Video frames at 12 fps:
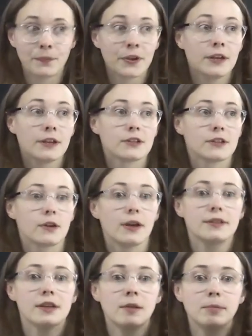So
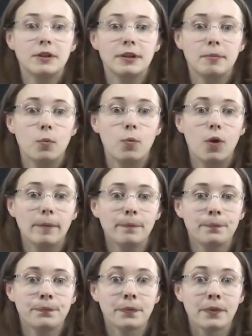example number one,